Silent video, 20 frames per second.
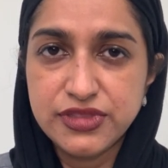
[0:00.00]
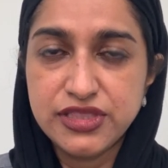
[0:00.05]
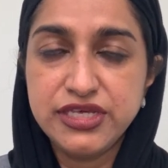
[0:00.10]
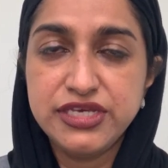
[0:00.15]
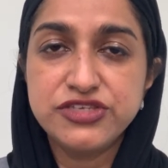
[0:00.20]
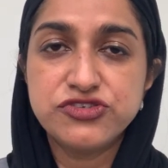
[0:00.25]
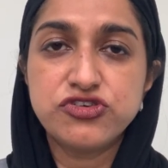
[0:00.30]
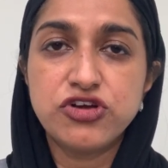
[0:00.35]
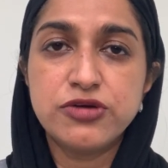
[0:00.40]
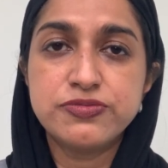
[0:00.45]

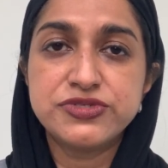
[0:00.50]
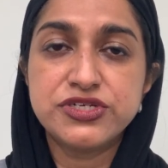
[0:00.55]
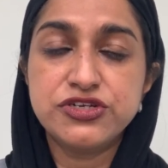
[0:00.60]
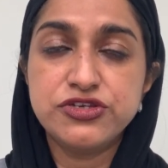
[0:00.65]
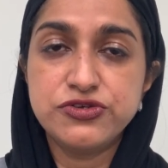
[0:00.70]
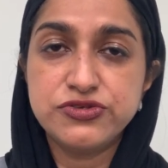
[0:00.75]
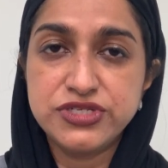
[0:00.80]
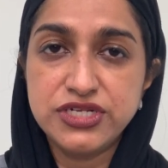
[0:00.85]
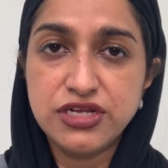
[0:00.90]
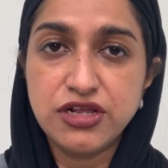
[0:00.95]
These drops are
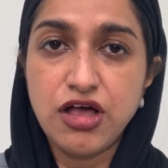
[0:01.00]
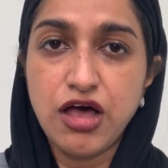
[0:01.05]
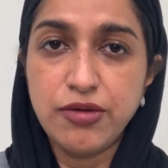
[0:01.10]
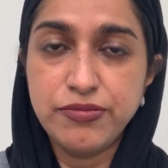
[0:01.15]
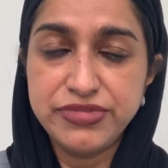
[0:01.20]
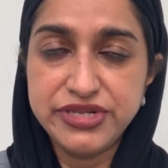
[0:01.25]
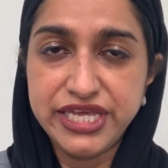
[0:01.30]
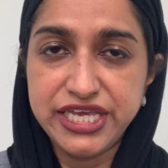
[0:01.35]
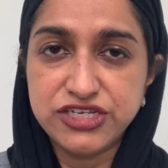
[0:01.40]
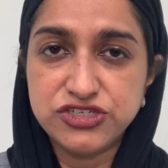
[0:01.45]
used in
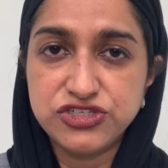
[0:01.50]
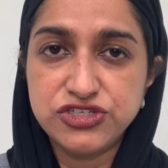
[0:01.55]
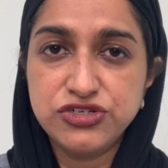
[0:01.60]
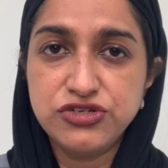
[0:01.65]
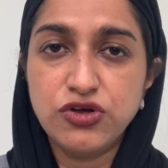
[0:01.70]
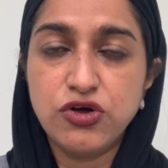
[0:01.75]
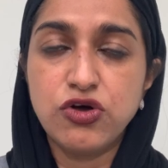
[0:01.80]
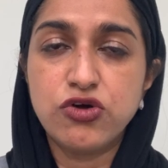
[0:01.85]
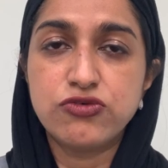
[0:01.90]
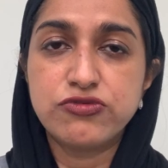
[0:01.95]

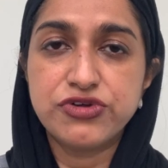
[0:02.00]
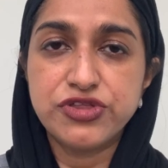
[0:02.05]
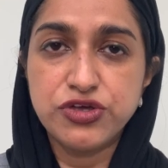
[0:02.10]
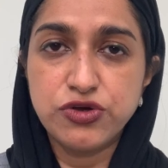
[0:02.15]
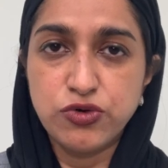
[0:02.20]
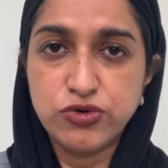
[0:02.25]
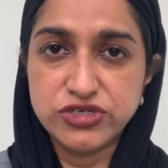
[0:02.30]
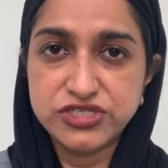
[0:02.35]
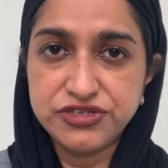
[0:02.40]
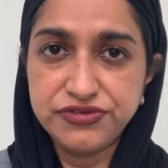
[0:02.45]
combination over the
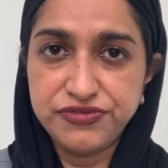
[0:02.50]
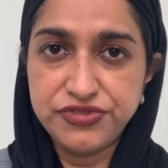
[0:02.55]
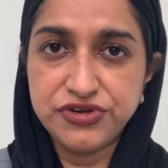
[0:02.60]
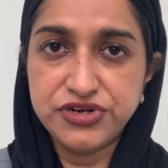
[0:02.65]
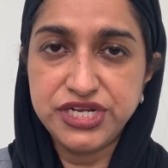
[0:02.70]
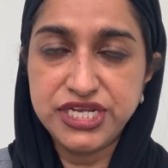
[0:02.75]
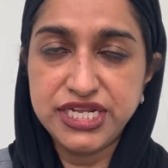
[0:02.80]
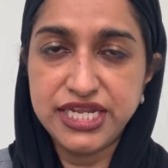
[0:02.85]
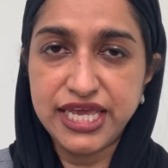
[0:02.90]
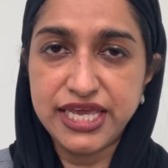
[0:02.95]
course of
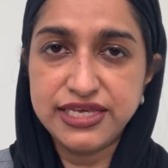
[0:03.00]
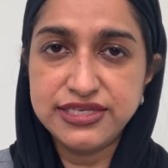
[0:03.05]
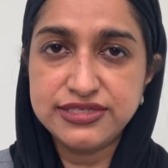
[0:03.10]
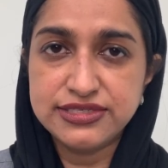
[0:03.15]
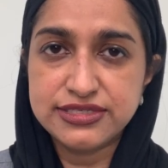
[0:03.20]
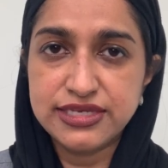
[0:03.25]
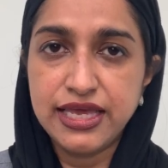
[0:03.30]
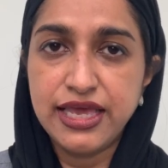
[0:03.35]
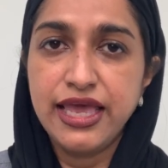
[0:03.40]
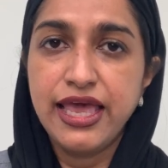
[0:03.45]
30
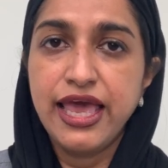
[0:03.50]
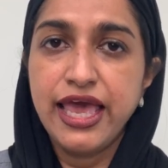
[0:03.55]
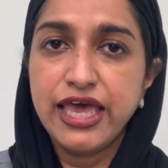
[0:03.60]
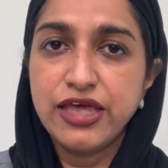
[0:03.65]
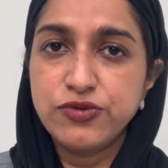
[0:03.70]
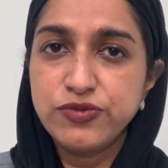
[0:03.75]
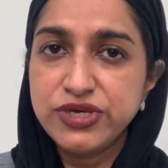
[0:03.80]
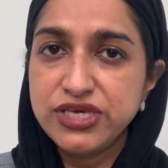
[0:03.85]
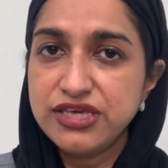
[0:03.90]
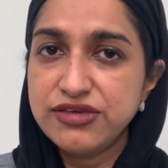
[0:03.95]
days,
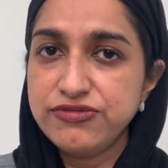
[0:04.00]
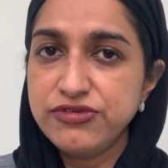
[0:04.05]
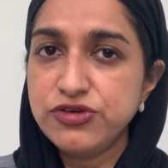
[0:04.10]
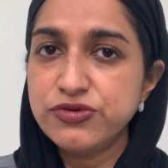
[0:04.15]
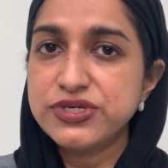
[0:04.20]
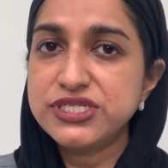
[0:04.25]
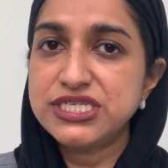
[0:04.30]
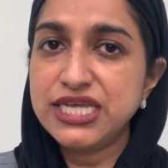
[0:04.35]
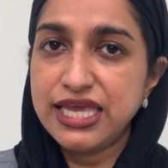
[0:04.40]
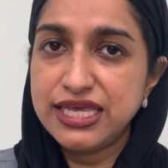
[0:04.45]
and we give
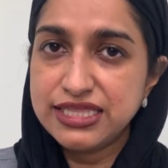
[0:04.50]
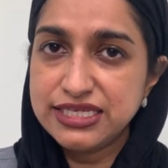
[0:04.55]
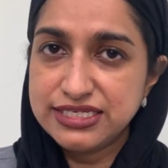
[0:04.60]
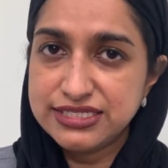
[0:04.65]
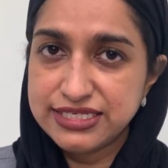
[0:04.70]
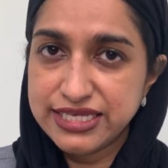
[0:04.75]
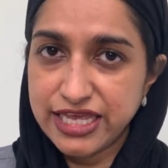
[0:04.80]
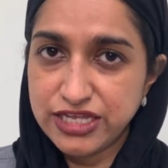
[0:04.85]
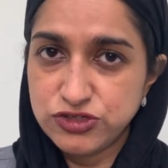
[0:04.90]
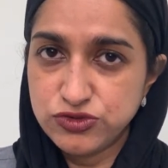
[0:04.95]
you a daily
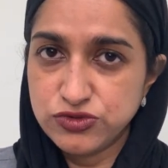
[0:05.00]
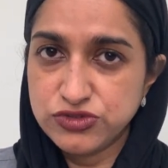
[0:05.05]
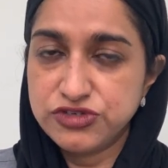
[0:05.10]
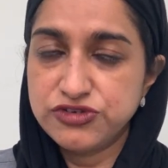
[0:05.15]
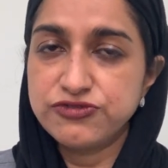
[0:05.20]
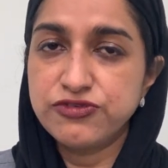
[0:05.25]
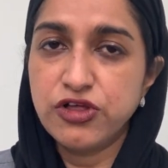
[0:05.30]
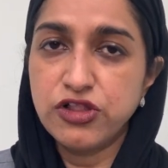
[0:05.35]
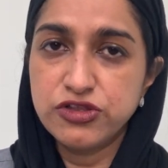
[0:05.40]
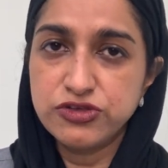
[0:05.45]
schedule
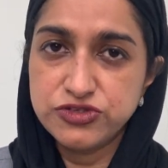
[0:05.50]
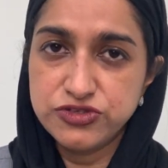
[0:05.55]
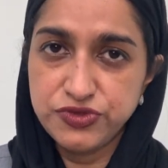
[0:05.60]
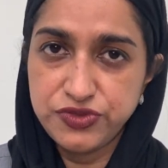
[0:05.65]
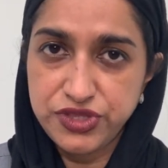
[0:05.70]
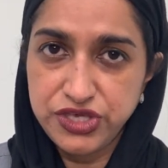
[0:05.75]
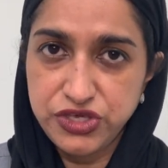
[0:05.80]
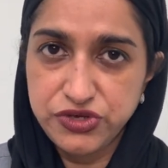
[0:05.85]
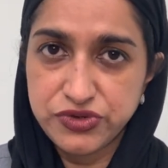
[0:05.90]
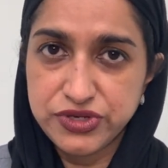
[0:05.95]
to follow so
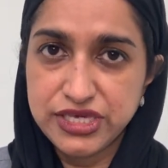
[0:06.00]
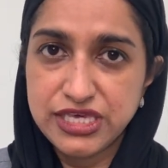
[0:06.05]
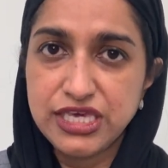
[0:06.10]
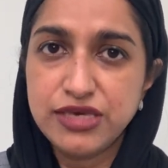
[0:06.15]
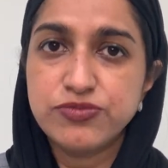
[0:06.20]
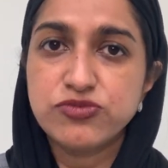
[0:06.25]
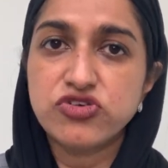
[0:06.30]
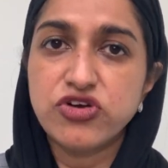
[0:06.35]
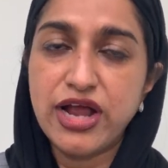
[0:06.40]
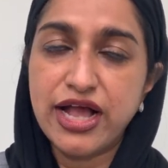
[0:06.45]
that you can
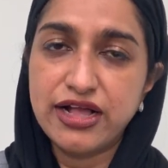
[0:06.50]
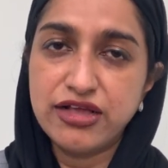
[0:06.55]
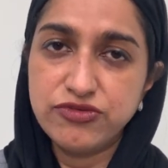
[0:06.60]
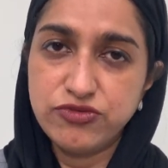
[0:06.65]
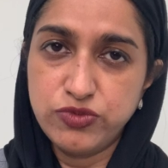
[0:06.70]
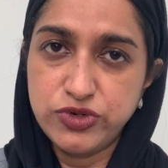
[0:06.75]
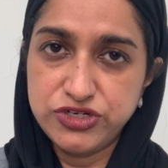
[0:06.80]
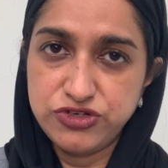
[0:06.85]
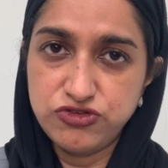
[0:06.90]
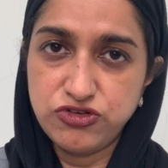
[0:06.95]
keep track
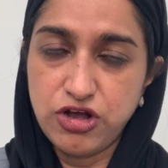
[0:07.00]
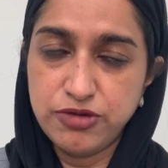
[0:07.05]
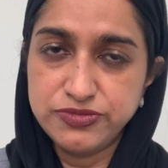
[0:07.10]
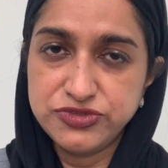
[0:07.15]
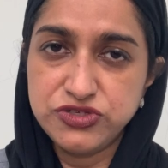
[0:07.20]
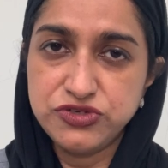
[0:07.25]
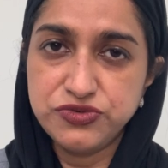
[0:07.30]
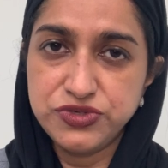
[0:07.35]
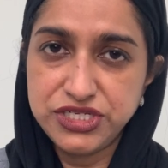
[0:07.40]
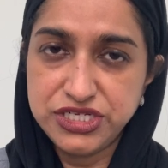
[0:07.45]
of what
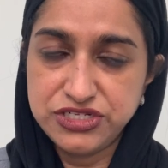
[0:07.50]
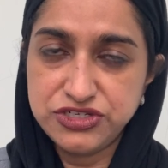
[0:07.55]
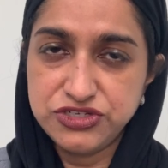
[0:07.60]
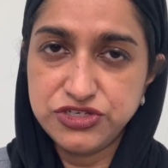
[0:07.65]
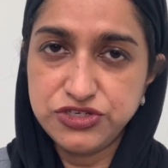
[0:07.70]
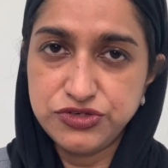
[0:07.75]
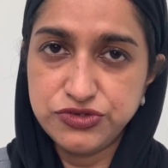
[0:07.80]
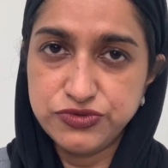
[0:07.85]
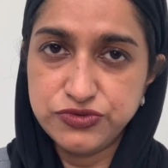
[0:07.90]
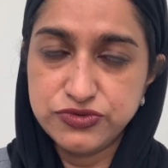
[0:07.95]
drops you need
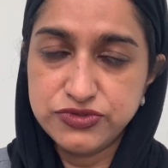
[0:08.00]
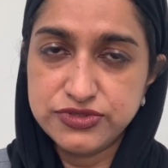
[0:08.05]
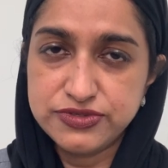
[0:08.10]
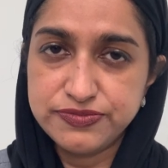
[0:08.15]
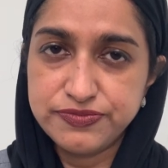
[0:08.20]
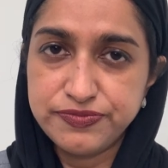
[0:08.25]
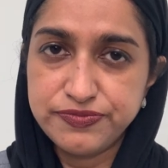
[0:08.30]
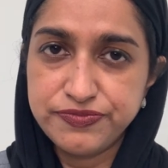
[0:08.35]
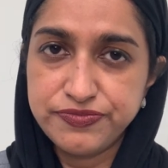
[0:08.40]
to use.